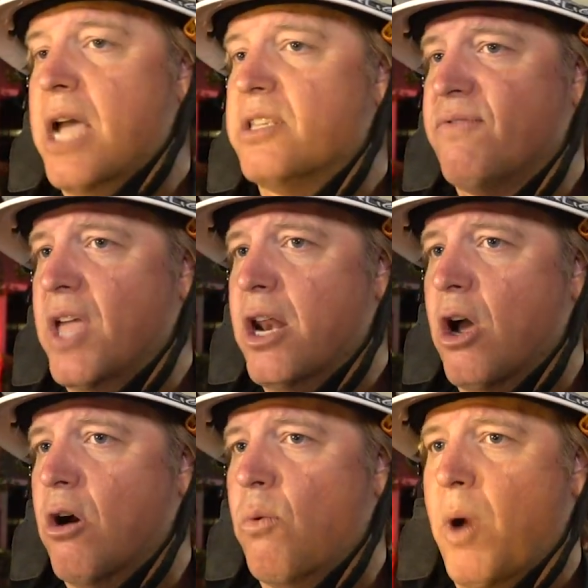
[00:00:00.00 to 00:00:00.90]
Yes, if they
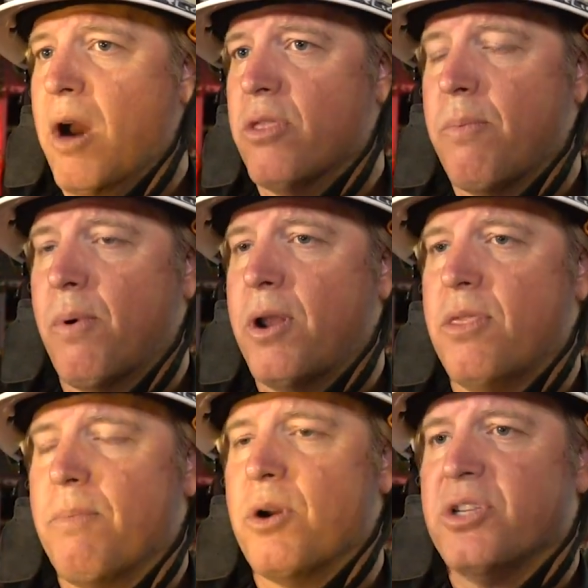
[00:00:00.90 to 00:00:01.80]
know where
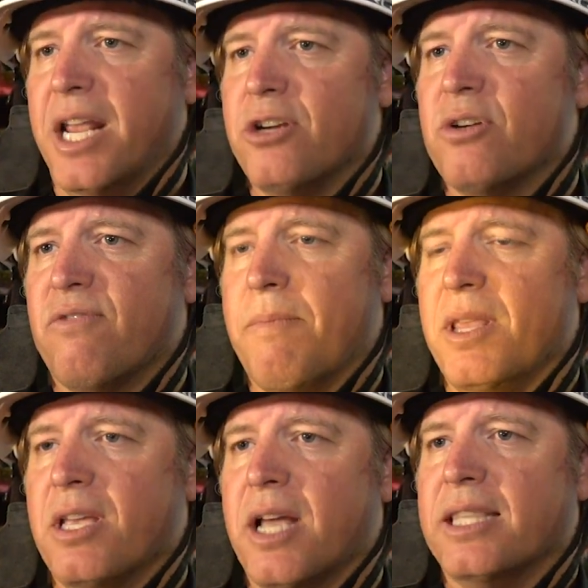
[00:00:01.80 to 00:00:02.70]
the person entered from,
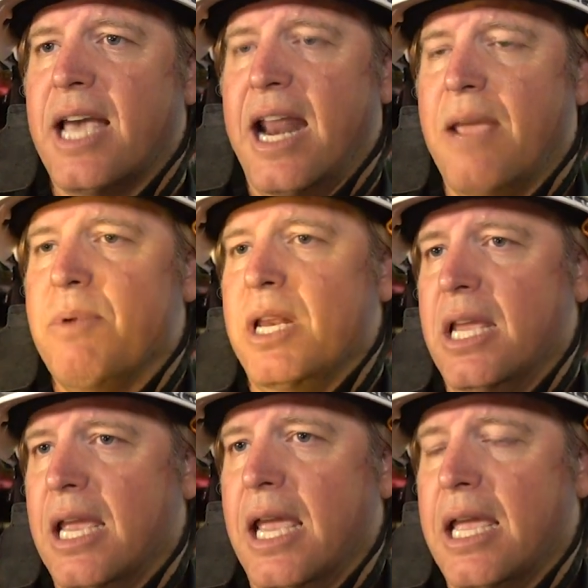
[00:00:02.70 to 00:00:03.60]
anything like that.
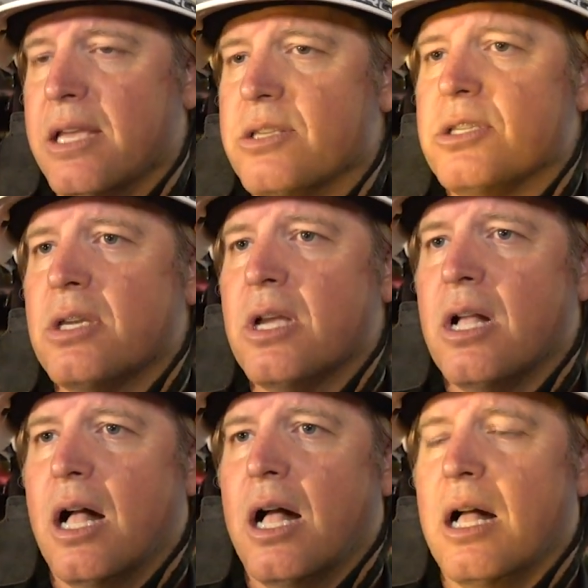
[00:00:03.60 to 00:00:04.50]
APD is,
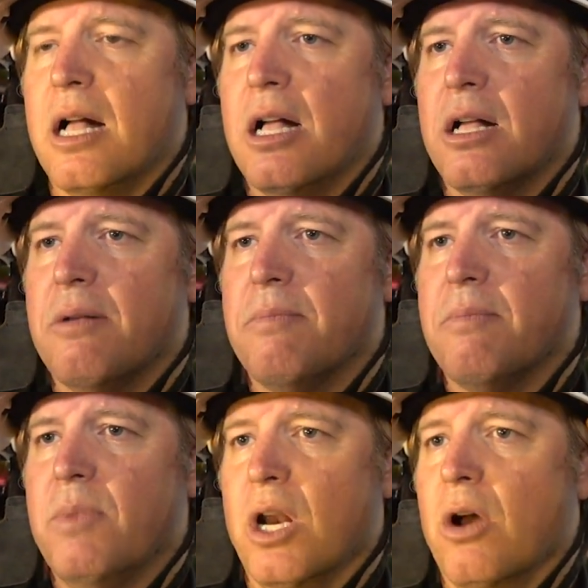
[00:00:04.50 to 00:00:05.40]

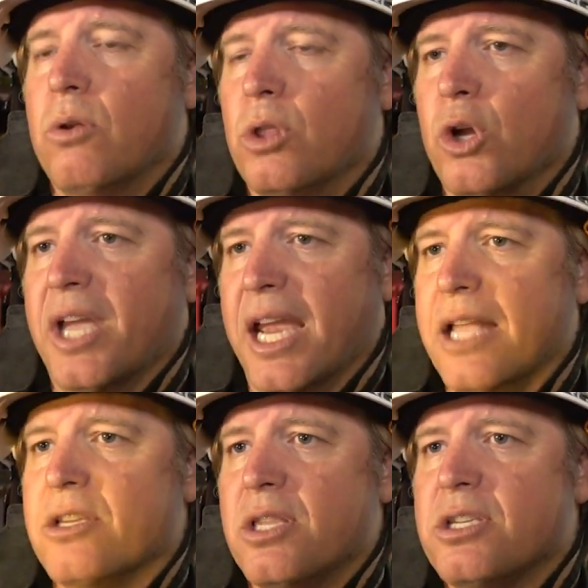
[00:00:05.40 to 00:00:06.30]
you know, looking
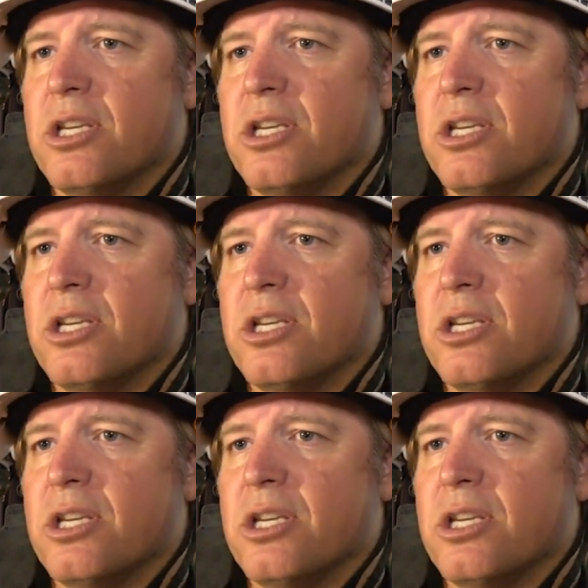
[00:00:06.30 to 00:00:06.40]
into the